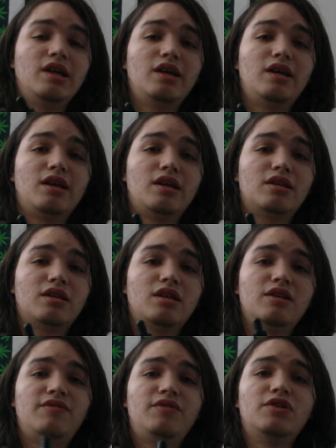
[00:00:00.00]

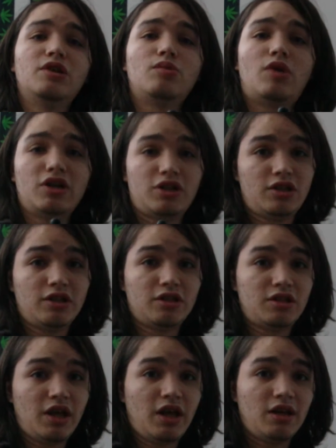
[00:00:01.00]
And if you're in Washington
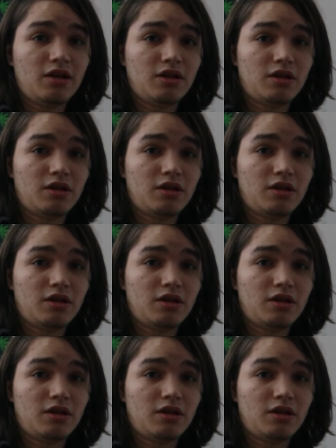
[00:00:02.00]
State